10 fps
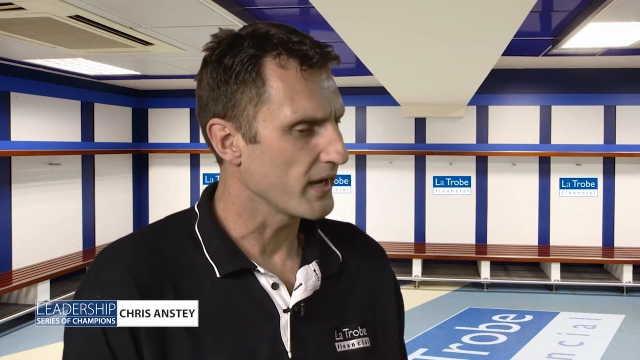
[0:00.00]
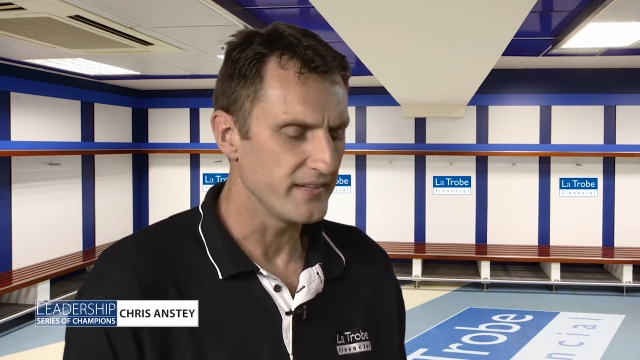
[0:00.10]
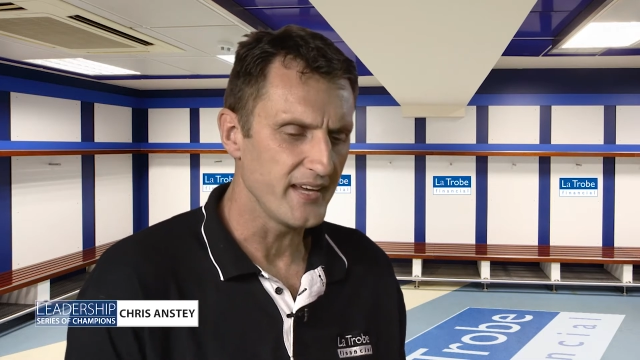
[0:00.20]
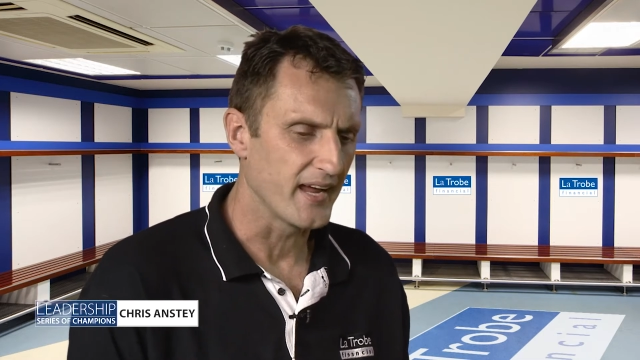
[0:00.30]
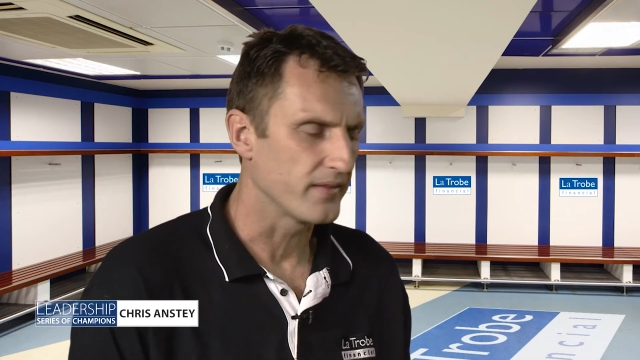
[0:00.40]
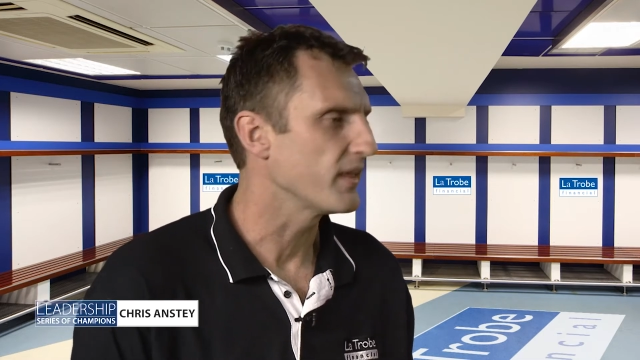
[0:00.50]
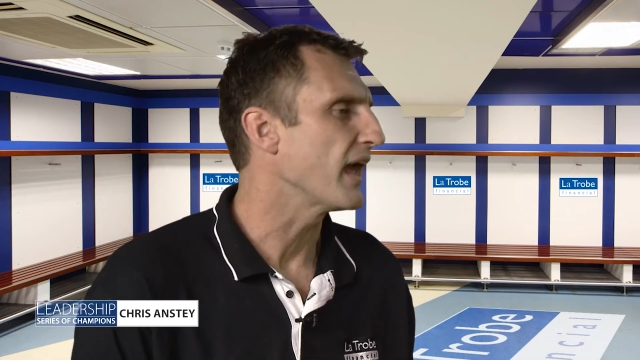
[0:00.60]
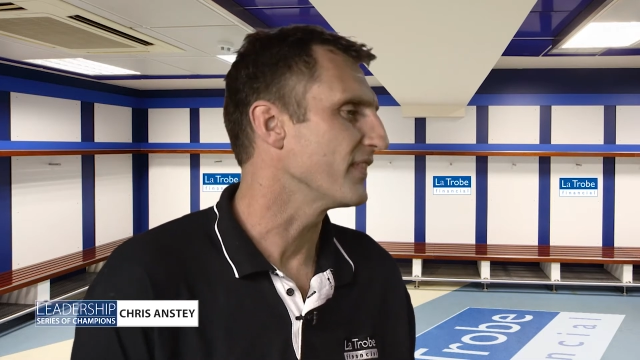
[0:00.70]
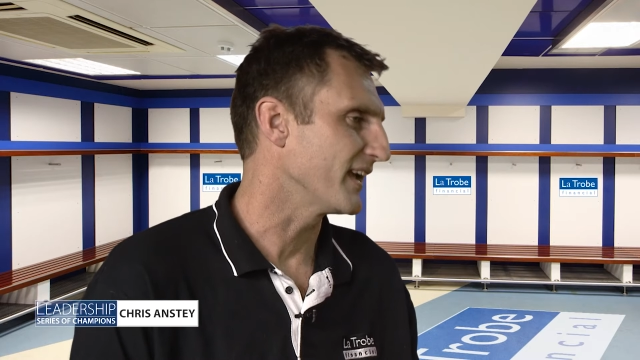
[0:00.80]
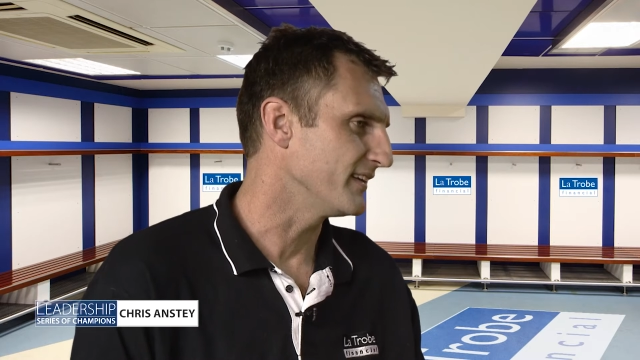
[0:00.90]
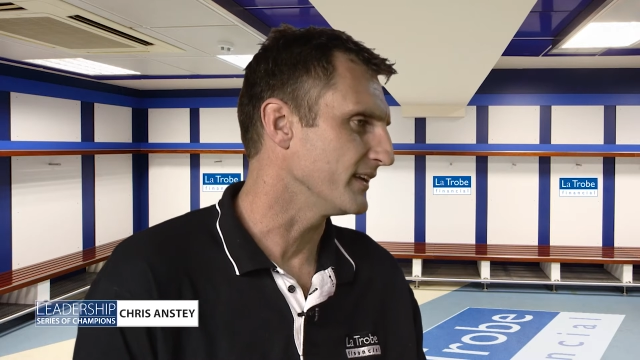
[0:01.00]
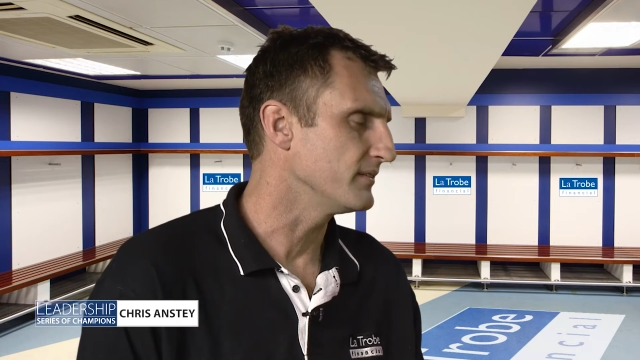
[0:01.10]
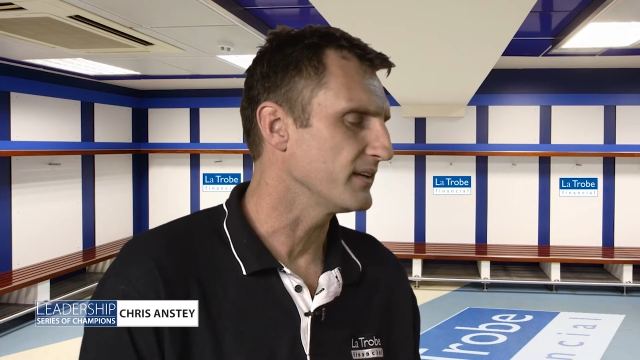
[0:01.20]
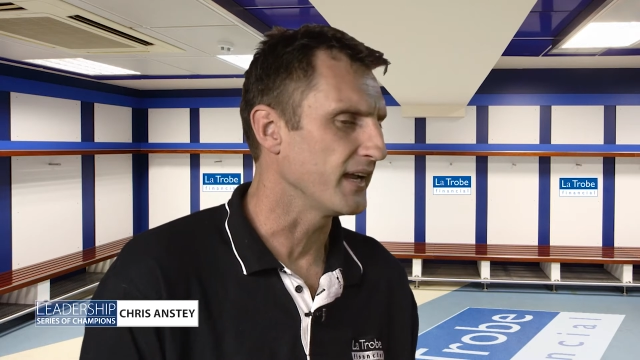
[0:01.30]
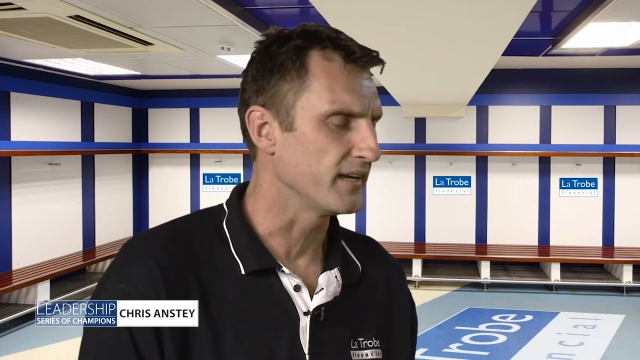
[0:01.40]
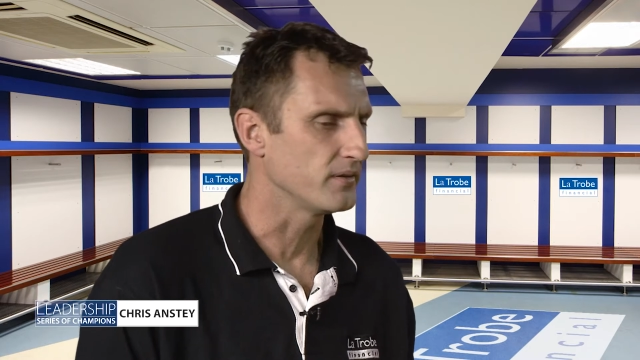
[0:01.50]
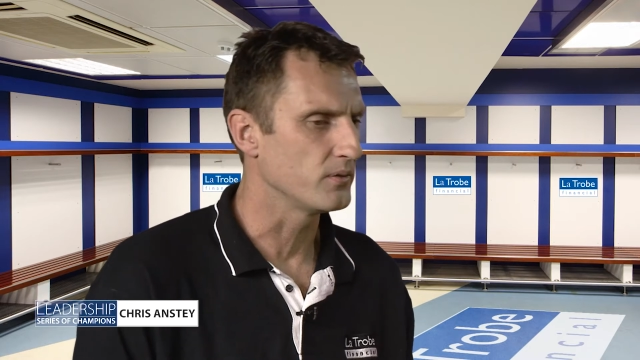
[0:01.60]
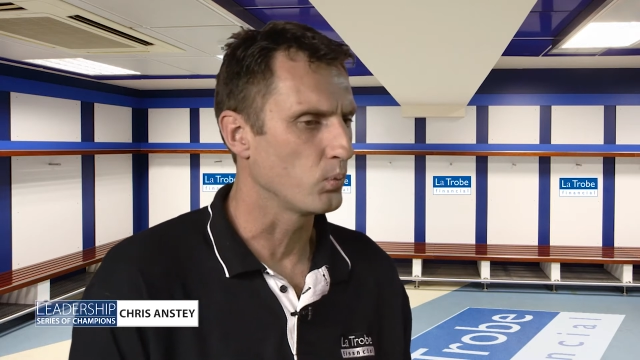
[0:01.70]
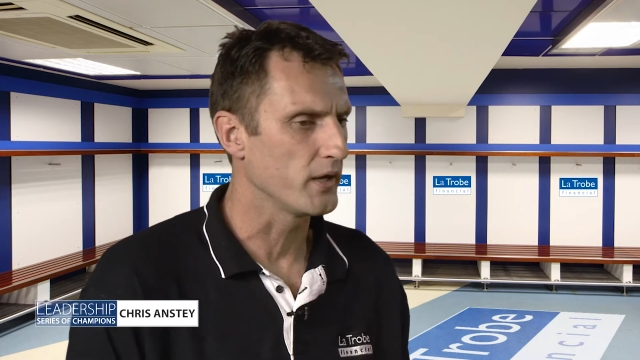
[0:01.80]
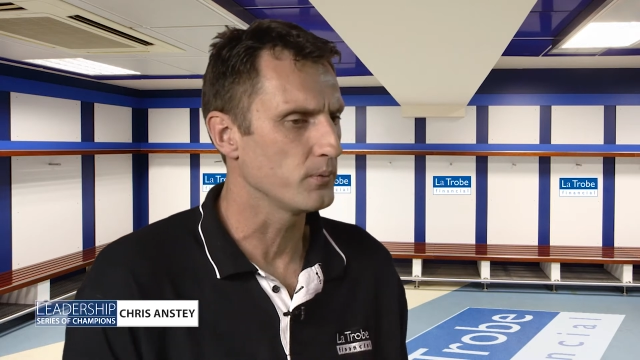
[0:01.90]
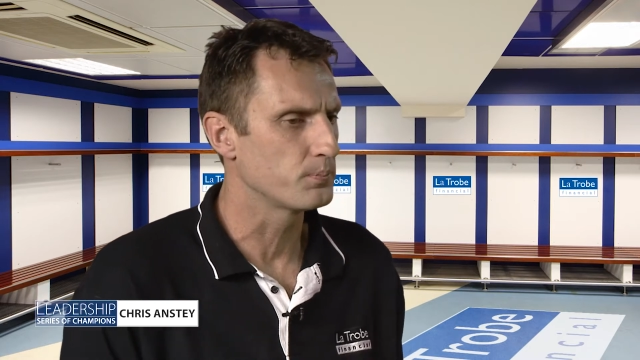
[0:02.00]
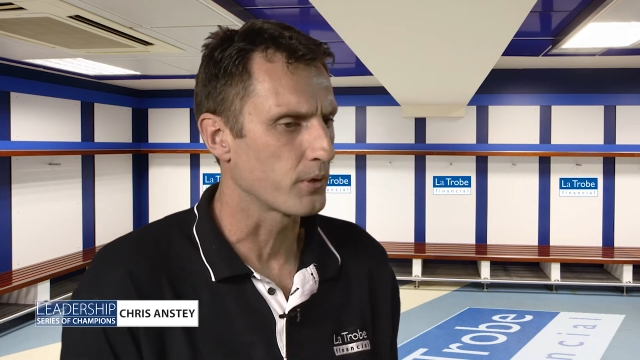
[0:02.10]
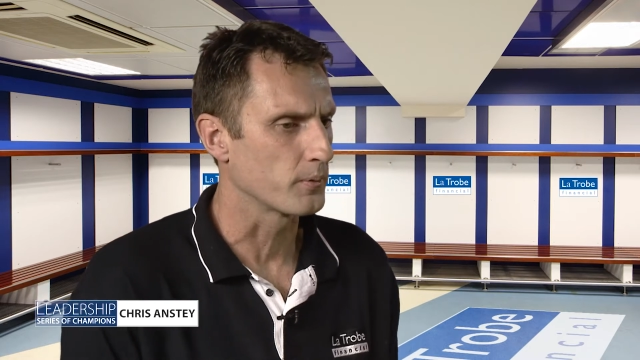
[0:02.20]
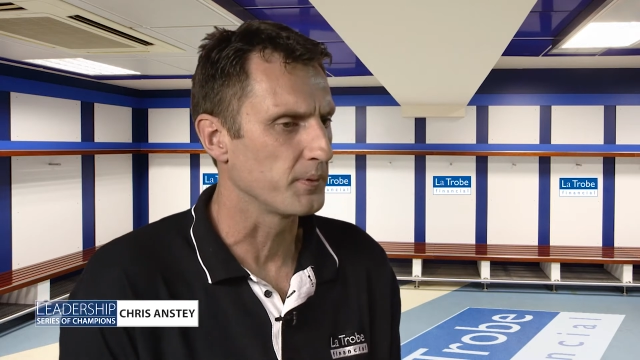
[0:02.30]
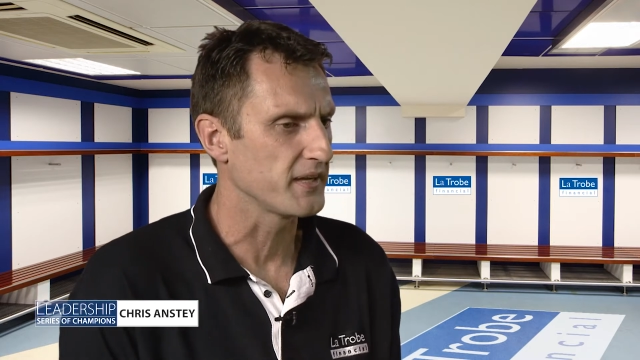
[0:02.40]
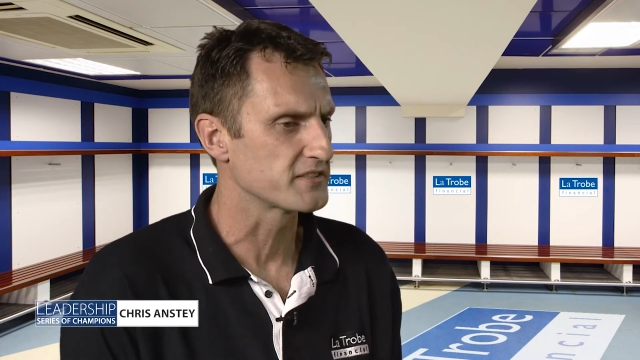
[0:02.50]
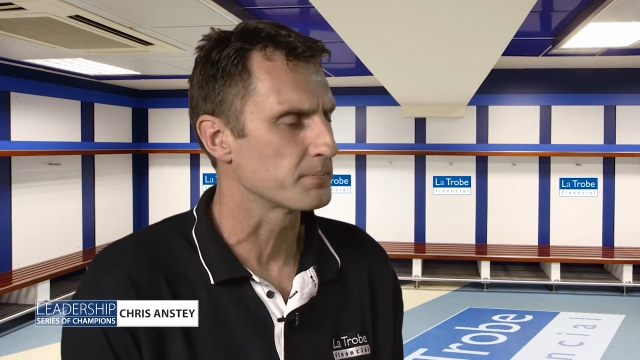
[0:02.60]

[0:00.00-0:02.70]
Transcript: And they did. And we probably,